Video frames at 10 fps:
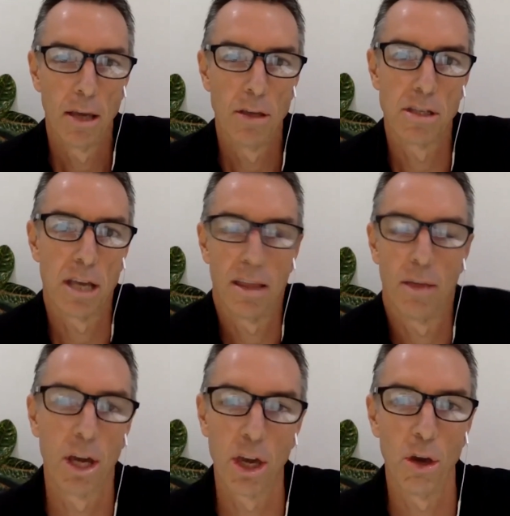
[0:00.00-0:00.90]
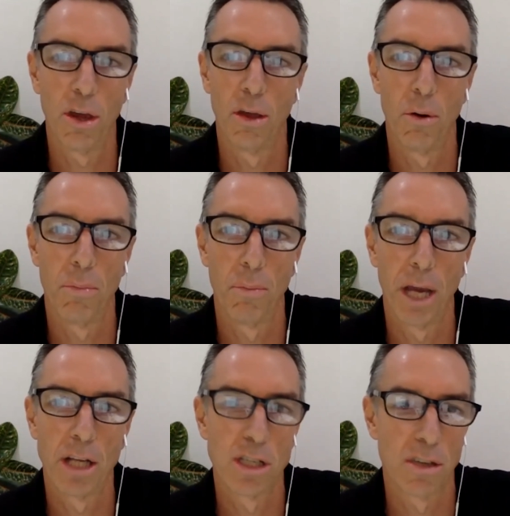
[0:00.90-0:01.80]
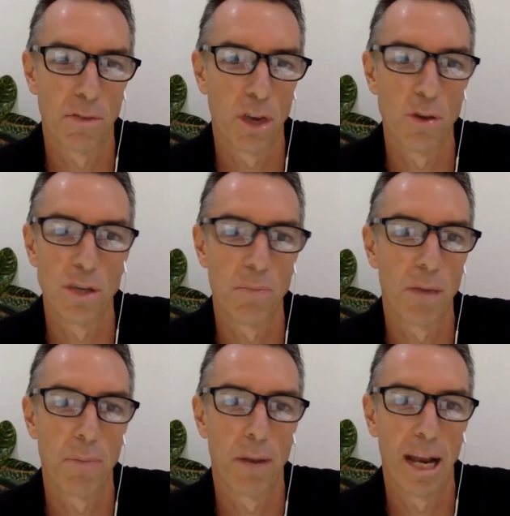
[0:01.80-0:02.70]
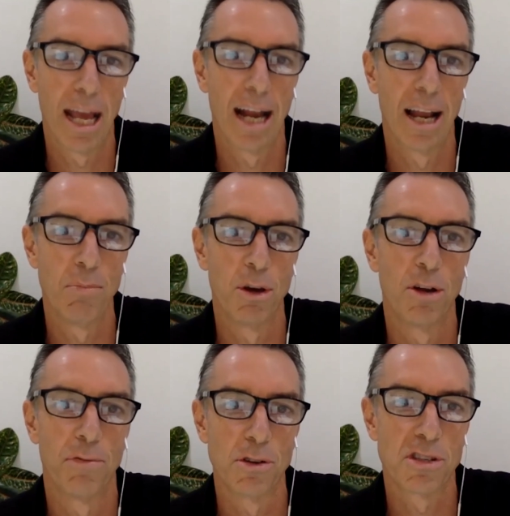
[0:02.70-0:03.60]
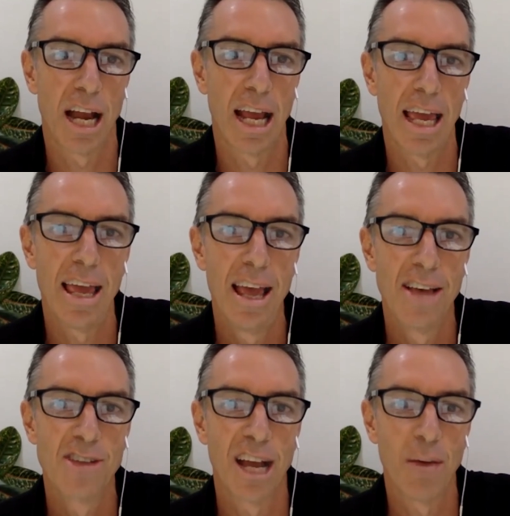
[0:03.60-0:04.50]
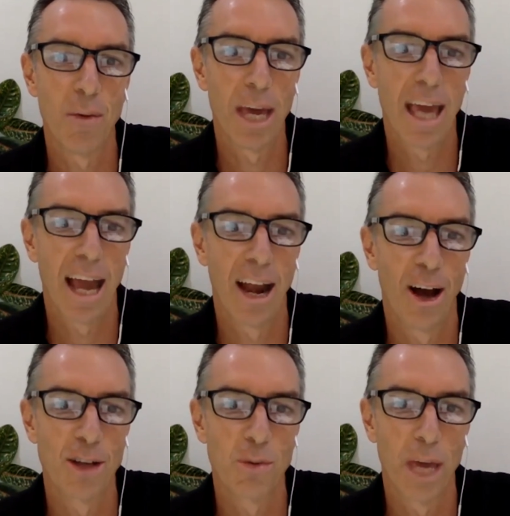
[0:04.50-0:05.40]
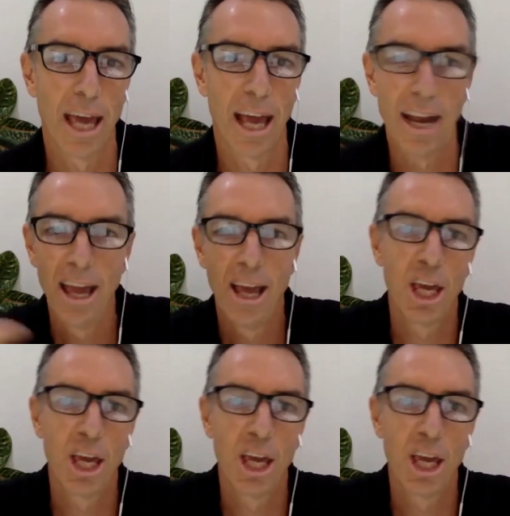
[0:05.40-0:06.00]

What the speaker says: you see, there were the pictures of queues in people in England, beautiful sunny sunny weekend last weekend,